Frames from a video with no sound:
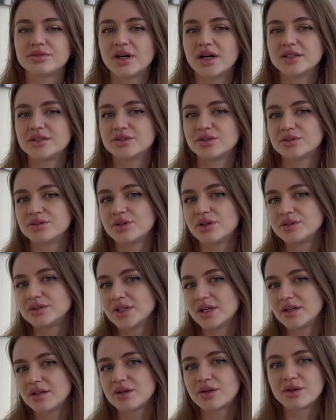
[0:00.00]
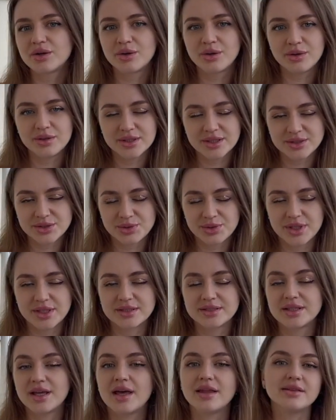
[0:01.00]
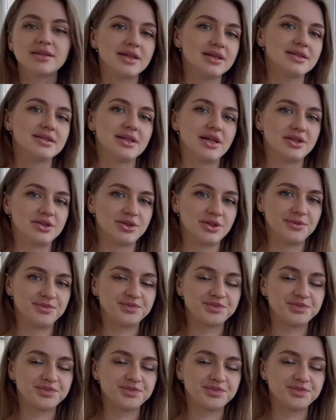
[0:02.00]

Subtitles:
I don't know, non-alcoholic drinks, and etc.